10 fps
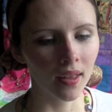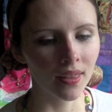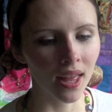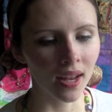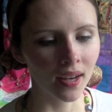
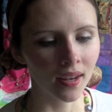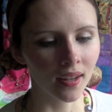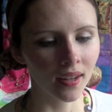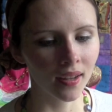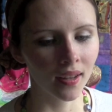then
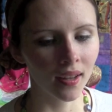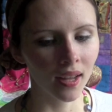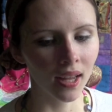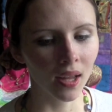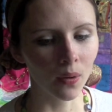
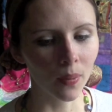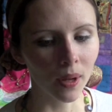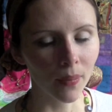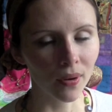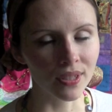it will be
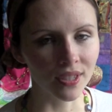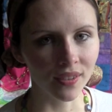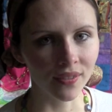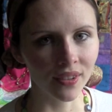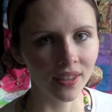a
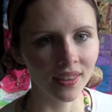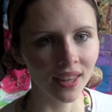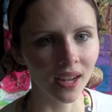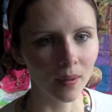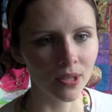positive
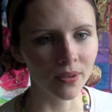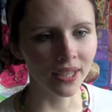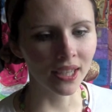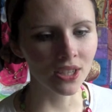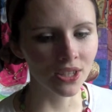thing I'm doing
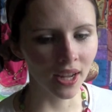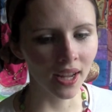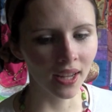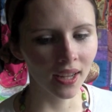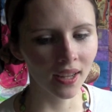each day.